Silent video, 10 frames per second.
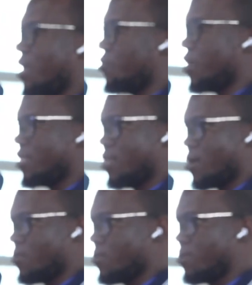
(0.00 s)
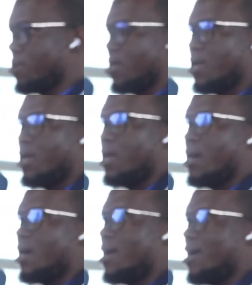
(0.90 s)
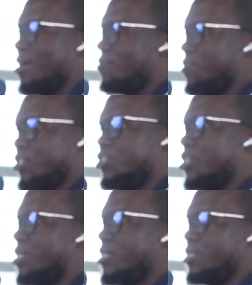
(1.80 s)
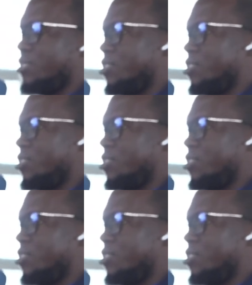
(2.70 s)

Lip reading: right now. Phishing,